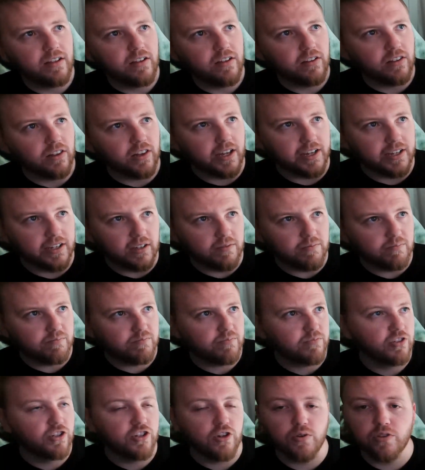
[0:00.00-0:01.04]
like
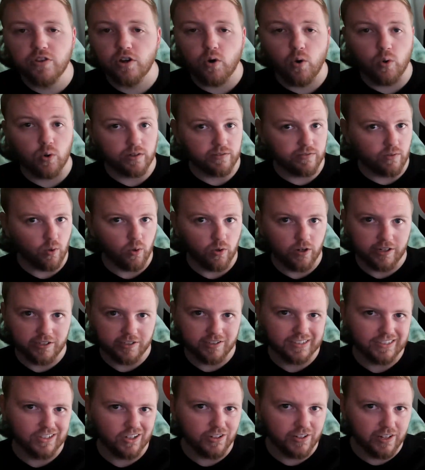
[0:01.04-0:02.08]
do the Court of Oryx
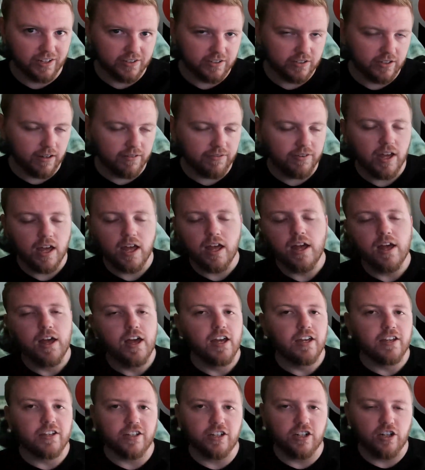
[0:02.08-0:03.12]
and all that stuff,
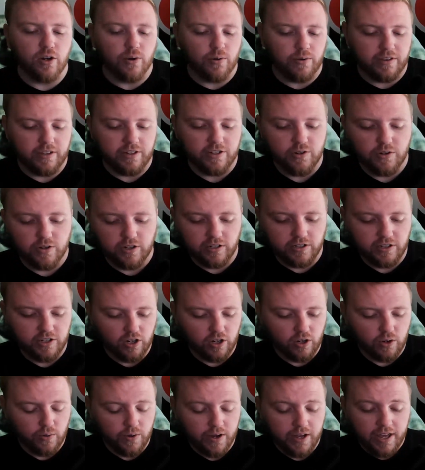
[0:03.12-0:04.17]
then you could
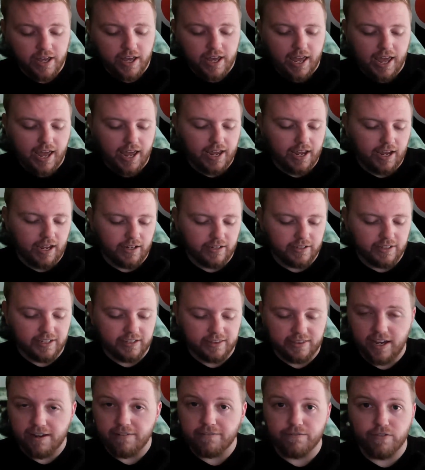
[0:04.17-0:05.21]
go and get
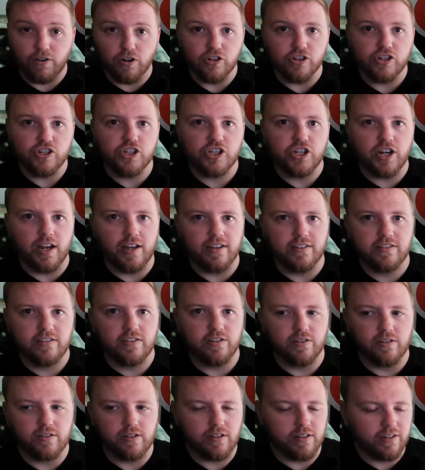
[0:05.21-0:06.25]
that first chest.
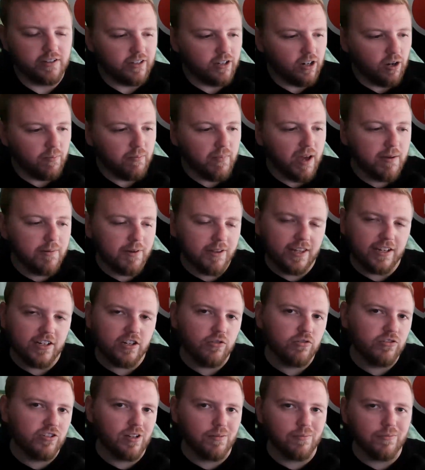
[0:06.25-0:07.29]
So, maybe they do
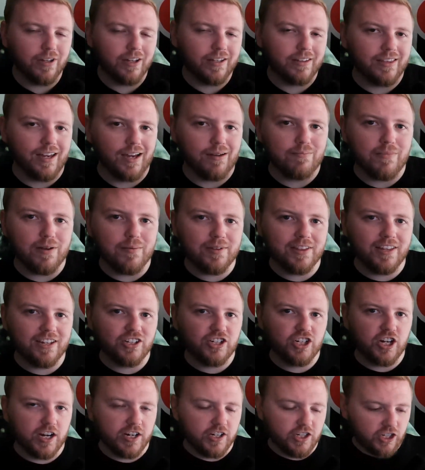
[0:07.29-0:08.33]
something like that. Maybe they
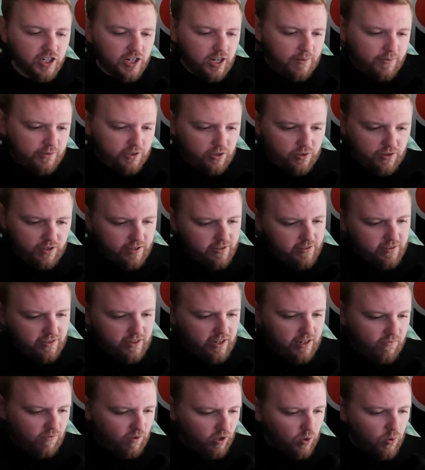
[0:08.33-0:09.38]
change it up so that
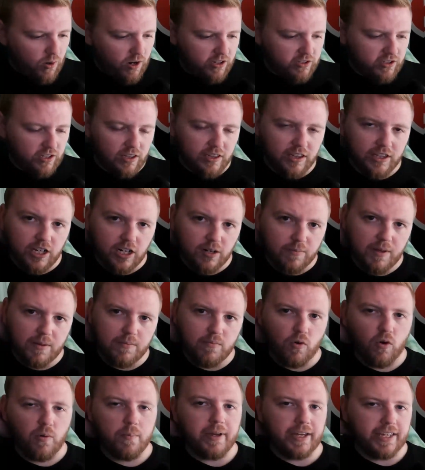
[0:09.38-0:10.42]
it requires a little bit
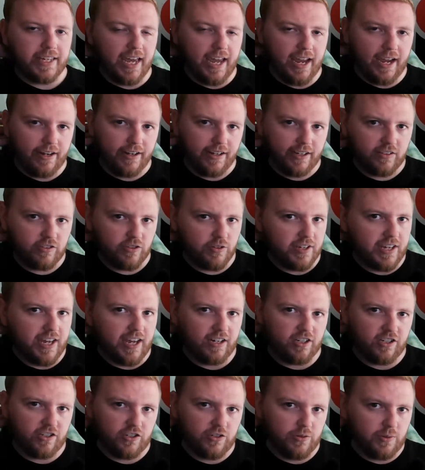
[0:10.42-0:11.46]
more mechanics, so you can't
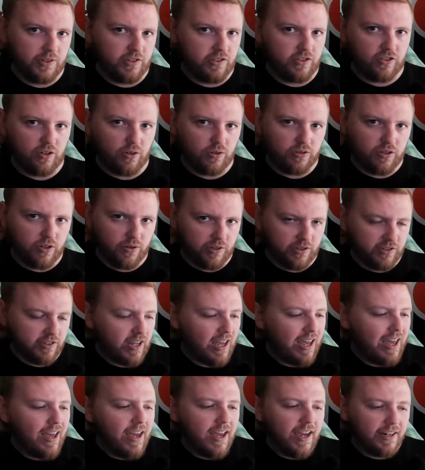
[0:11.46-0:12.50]
just do it solo. Because
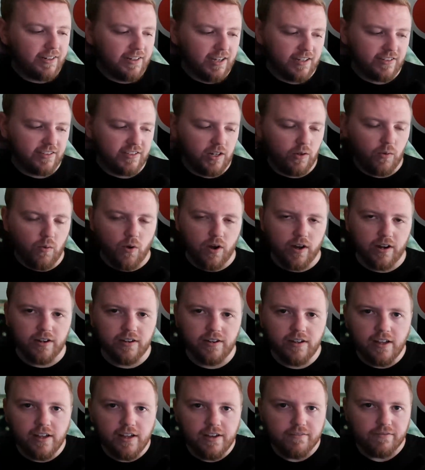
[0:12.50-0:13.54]
in Destiny 1,
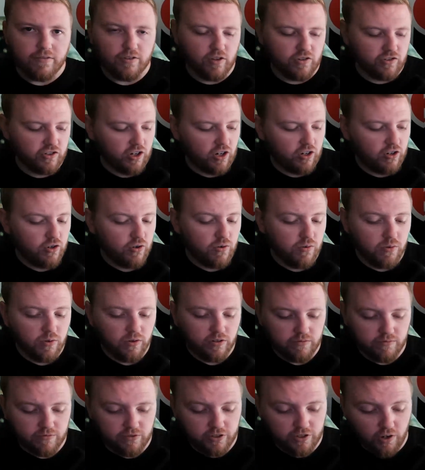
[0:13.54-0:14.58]
for those of y'all who
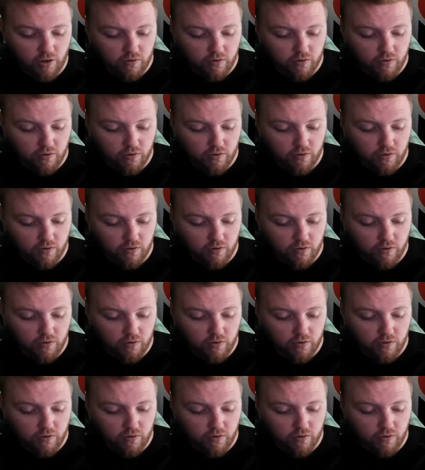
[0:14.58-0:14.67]
don't